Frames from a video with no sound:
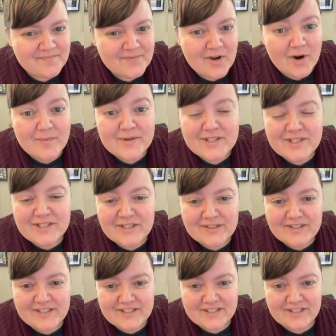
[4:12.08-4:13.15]
almost 2
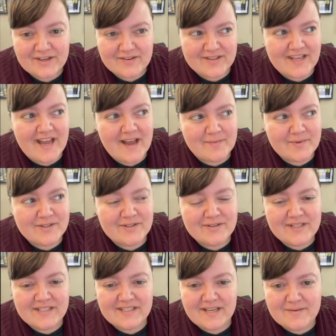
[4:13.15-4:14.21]
years ago, the episode
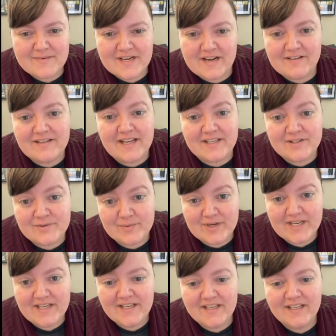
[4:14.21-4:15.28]
that's coming out next
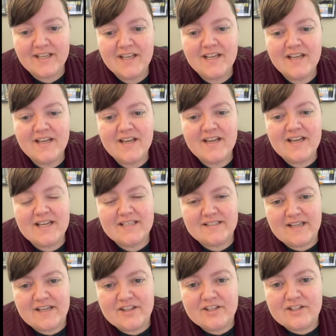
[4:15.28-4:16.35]
week is
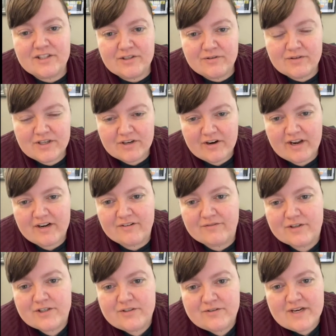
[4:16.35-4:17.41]
like the 2-year
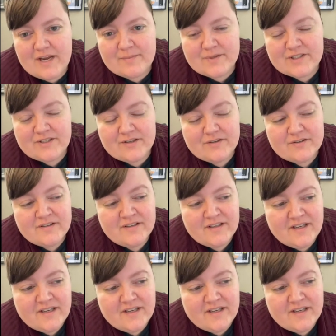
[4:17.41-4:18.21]
anniversary episode.